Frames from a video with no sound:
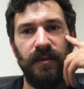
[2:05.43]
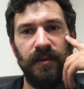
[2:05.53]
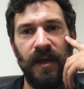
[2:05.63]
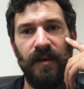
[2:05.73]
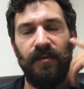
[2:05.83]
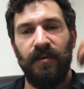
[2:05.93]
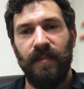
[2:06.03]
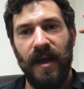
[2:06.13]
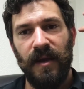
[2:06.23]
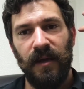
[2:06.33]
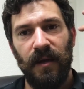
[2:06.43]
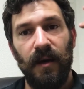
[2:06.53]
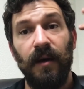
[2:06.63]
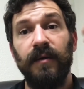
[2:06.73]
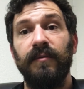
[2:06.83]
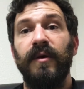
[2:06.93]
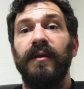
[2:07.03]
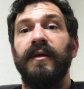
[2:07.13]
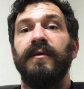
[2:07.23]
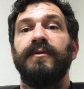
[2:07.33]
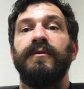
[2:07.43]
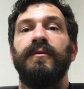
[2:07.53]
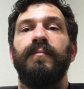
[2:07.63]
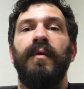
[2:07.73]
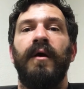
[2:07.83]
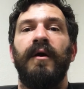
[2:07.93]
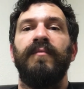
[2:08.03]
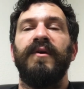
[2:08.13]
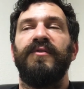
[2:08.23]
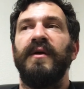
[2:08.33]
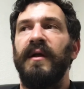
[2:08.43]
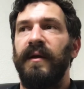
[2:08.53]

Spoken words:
yet remaining unwilling to part with